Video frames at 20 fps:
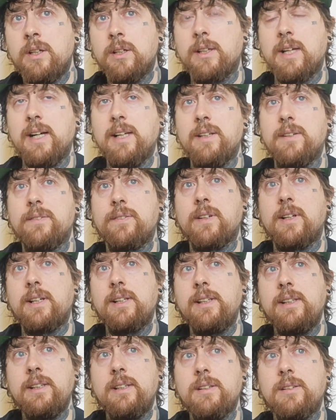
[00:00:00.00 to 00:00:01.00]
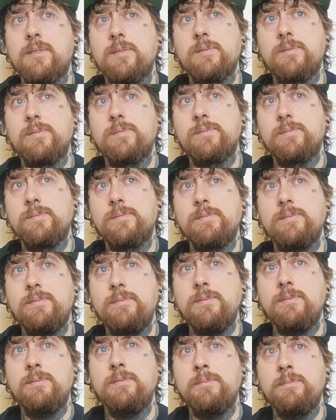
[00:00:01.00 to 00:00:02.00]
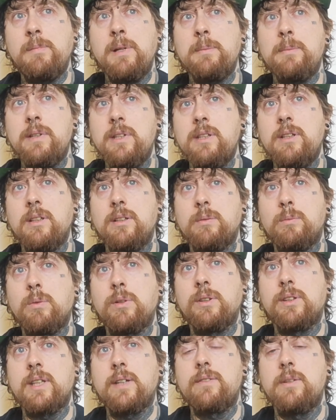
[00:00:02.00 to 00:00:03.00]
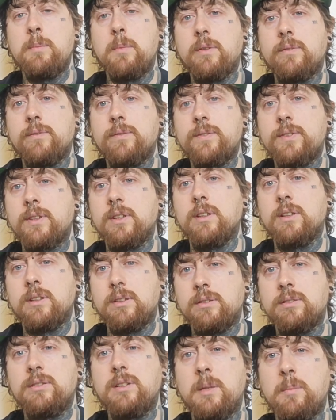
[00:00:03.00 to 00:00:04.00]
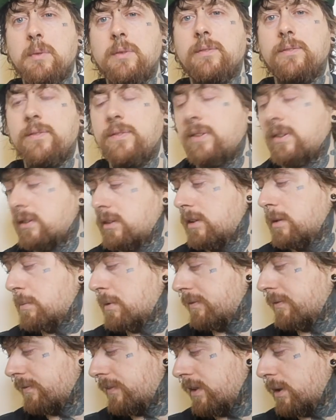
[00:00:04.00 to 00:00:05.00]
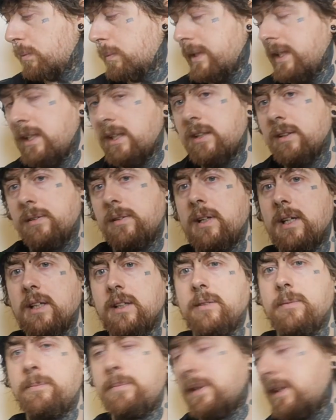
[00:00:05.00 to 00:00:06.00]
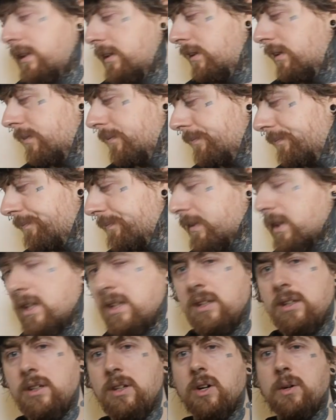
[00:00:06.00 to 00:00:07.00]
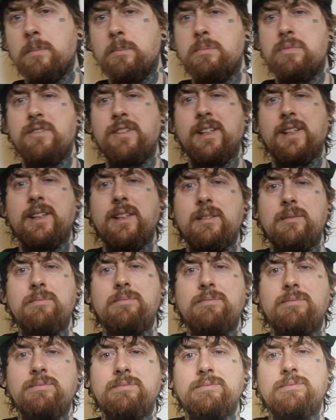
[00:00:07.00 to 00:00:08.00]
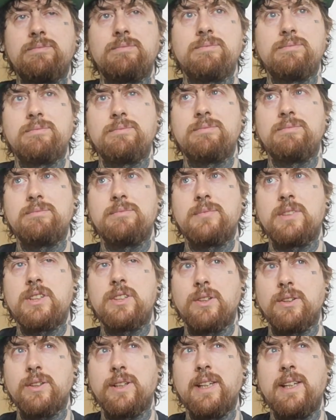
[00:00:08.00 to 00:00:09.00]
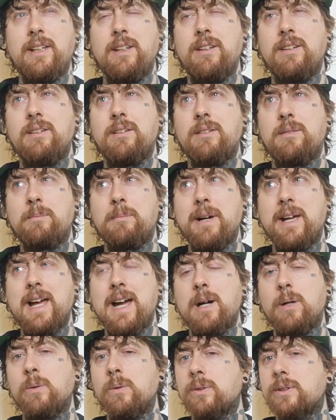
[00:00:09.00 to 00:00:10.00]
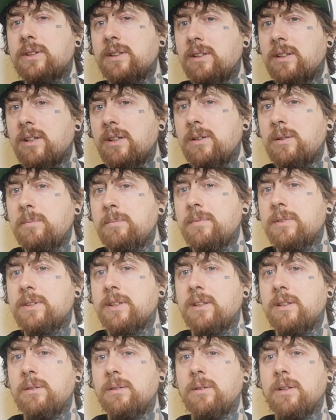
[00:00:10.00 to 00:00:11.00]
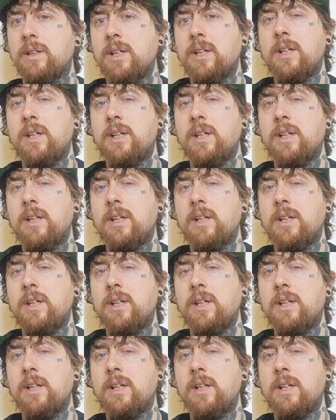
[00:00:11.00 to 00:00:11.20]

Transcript: kind of like maybe once every month to a month and a week. I've been not brilliant stuck in my house at home, so